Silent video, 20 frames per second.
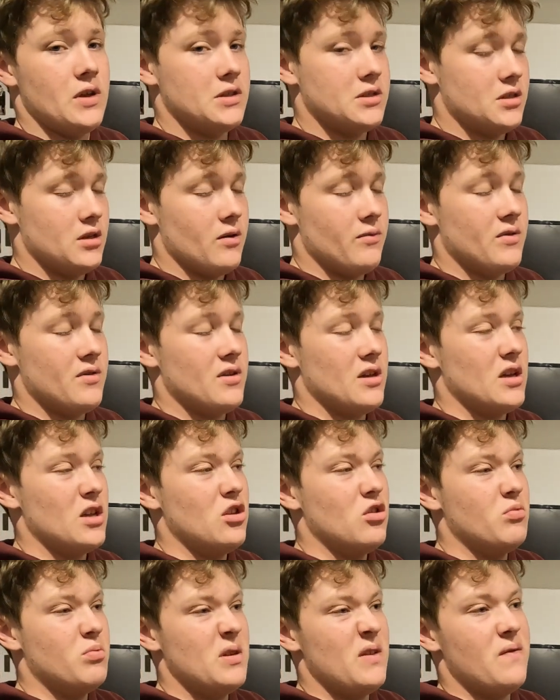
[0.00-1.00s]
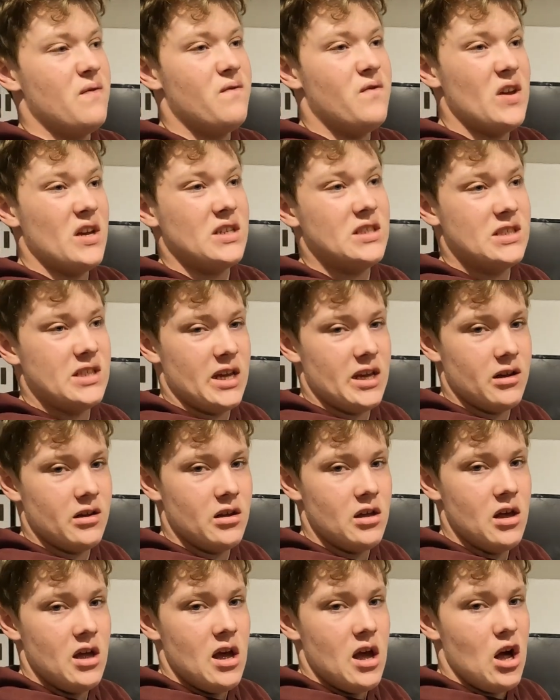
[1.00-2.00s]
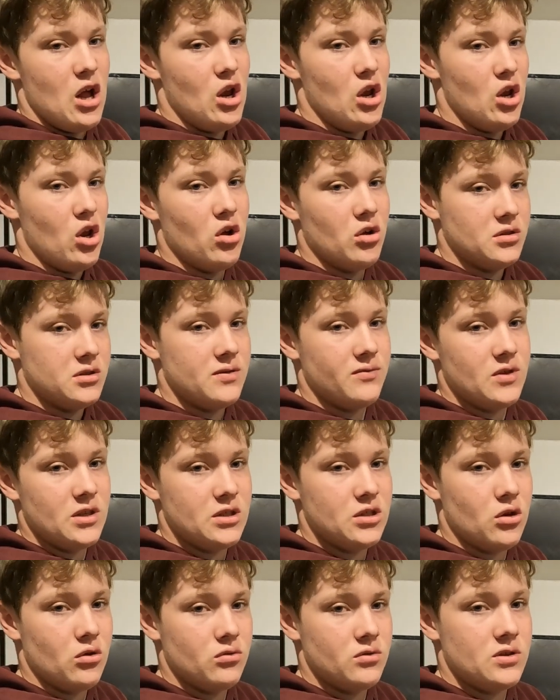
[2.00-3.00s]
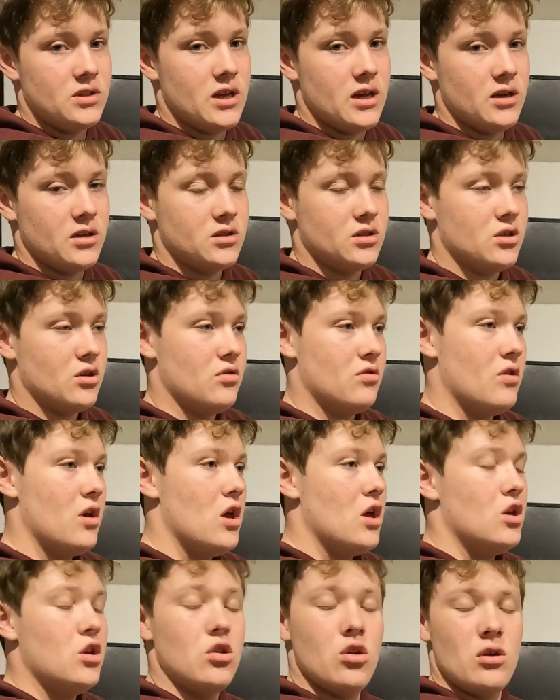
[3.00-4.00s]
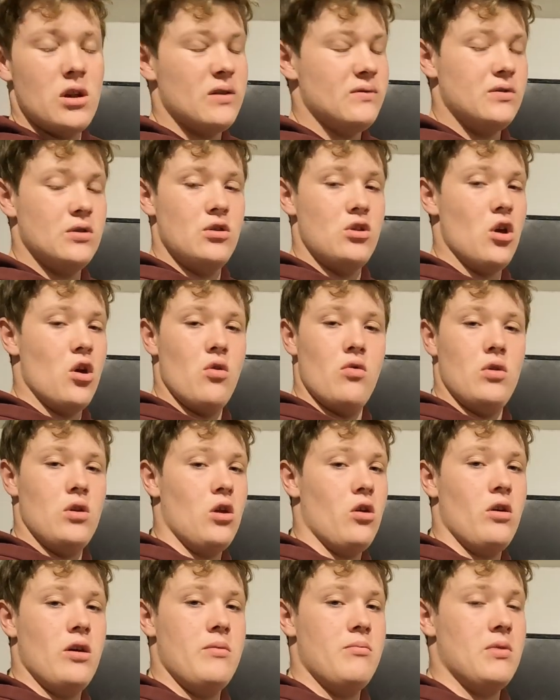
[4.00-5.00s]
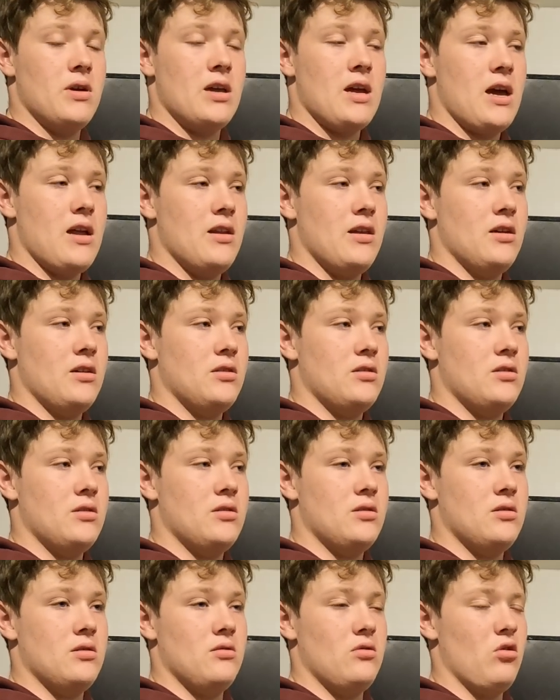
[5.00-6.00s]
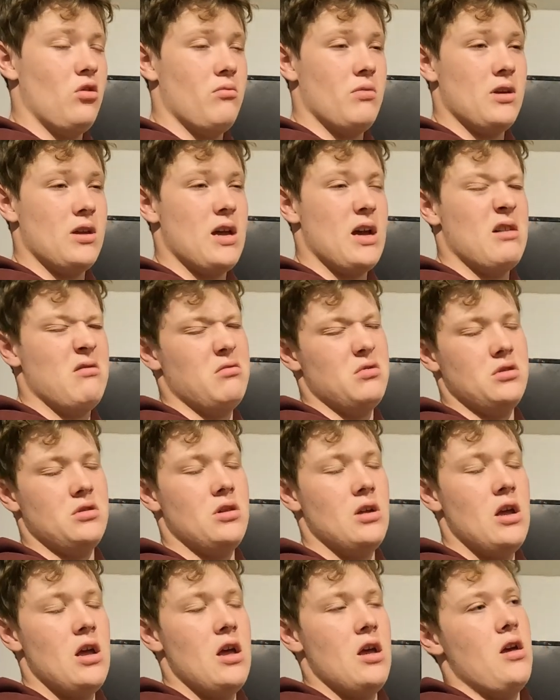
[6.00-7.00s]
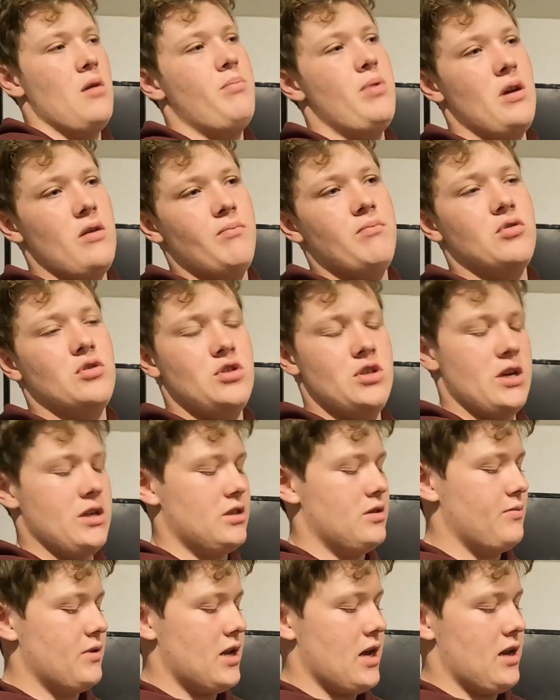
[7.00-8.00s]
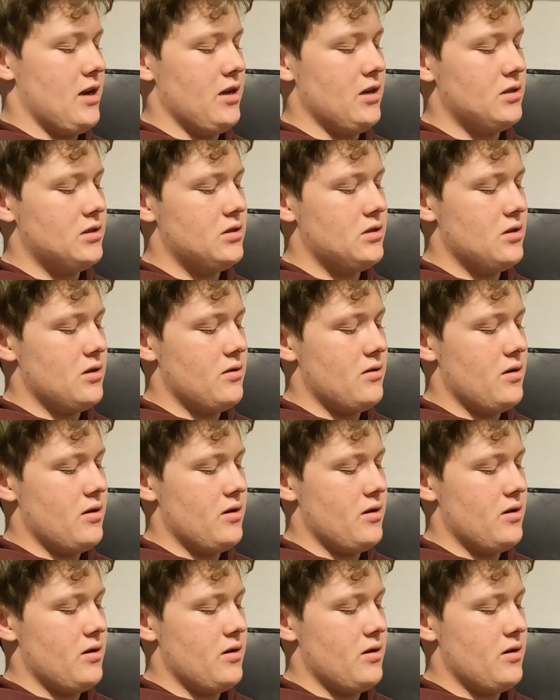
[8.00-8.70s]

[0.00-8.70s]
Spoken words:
That's another thing. You'll be fixing lots of this old tech, so you don't have to know a lot in mechanics, was a bit of projector mechanics.